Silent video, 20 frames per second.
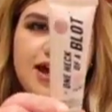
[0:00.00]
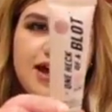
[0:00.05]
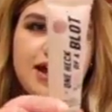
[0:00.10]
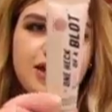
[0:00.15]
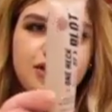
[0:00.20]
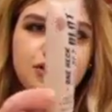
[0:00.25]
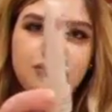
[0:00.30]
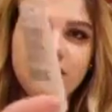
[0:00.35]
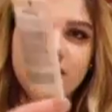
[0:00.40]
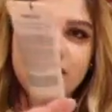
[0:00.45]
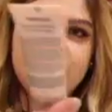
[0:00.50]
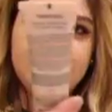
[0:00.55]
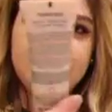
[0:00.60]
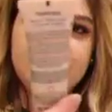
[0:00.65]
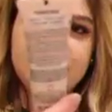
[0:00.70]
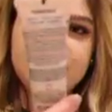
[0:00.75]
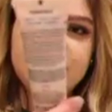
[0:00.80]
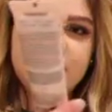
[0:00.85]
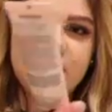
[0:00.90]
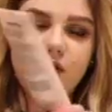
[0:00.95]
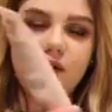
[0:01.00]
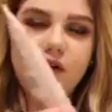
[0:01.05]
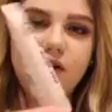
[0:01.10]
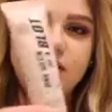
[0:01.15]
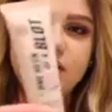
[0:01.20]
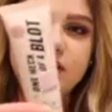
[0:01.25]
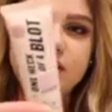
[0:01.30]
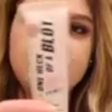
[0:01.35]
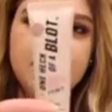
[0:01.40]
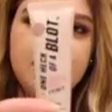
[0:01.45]
And you can get this at
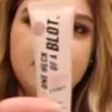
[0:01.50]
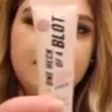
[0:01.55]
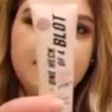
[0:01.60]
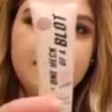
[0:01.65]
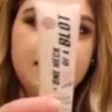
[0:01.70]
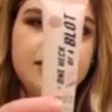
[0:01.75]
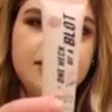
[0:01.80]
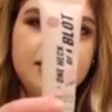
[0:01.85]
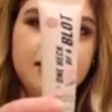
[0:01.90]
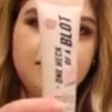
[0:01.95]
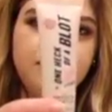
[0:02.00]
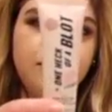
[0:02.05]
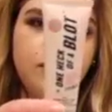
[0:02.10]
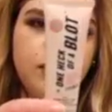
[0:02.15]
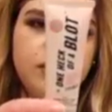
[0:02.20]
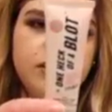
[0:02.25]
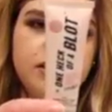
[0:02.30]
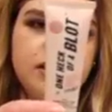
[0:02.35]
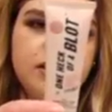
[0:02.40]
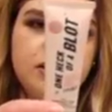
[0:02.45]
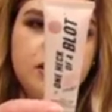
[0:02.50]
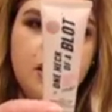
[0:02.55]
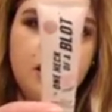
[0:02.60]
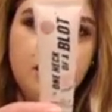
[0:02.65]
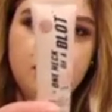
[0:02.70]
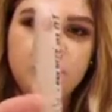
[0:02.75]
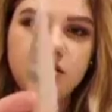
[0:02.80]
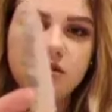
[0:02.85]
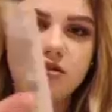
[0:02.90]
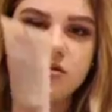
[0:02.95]
Ulta. I think it's like
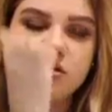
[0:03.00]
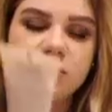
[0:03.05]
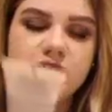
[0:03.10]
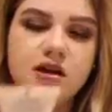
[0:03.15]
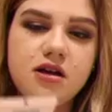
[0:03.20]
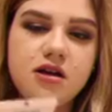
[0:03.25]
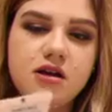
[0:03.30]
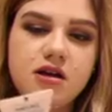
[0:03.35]
$14.